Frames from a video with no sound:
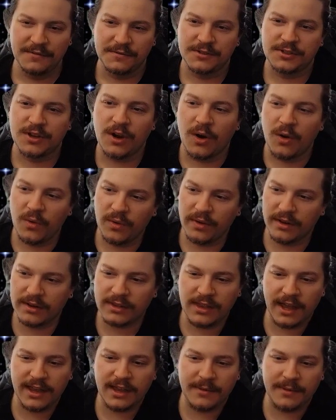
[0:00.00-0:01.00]
So
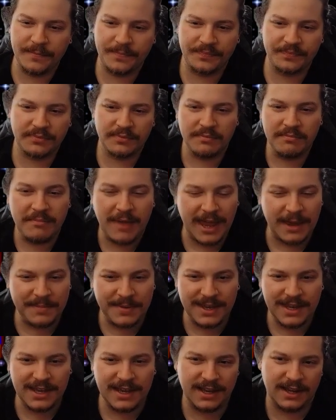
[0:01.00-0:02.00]
like
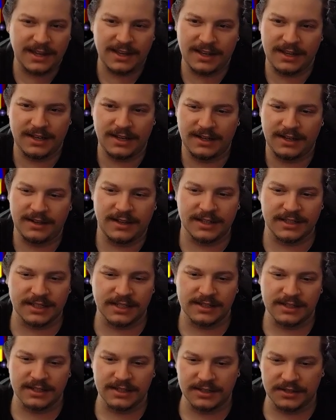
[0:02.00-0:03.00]
maybe
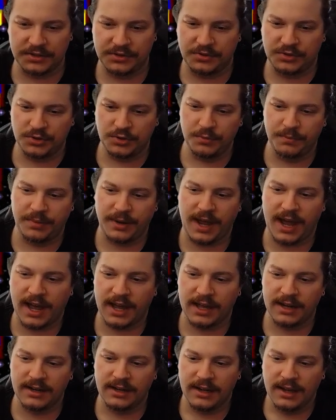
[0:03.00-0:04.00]
this isn't too
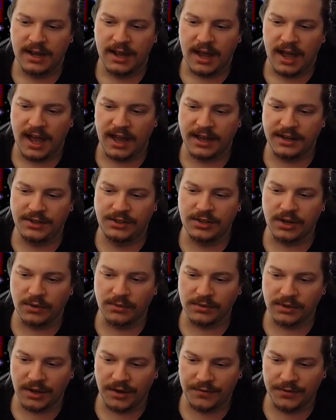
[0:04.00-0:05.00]
bad. I
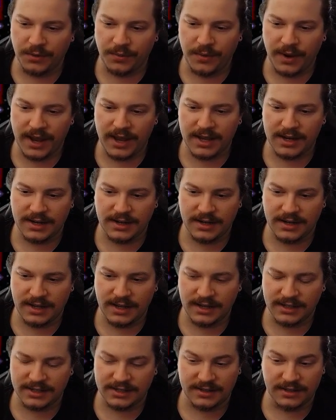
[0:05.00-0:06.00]
don't love the way it
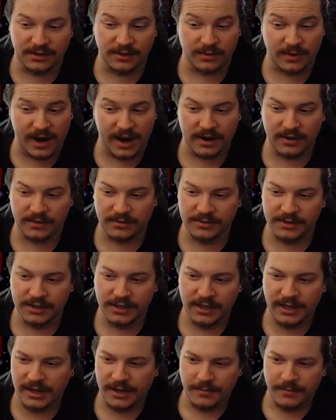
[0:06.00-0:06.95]
hits the ground.